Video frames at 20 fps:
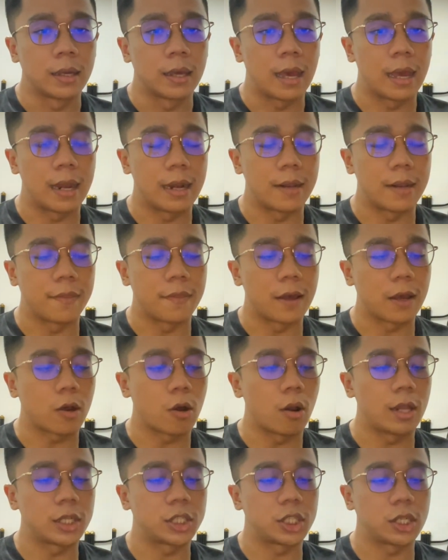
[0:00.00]
and the
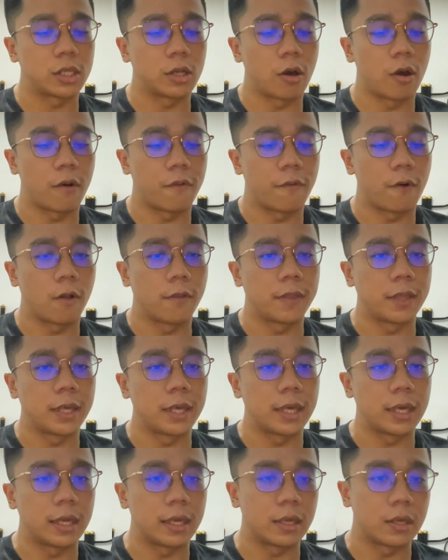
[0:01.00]
collection of all
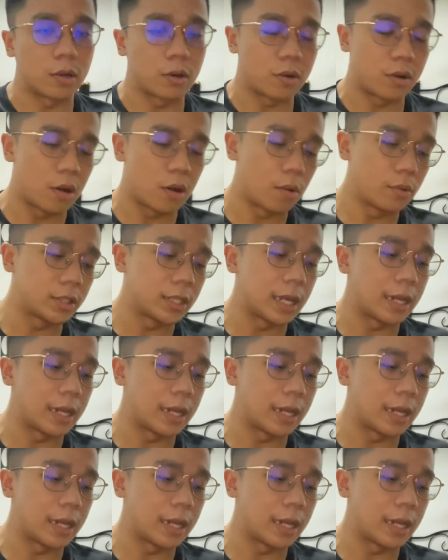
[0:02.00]
the nodes